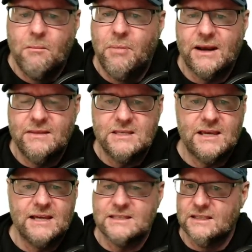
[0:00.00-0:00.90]
But in this
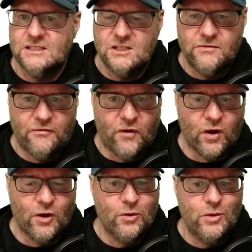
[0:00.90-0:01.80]
case, let's just
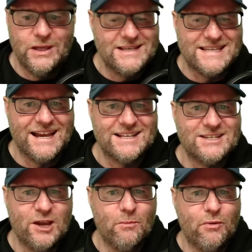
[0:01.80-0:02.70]
follow the exact
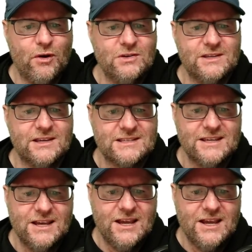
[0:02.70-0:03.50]
same process.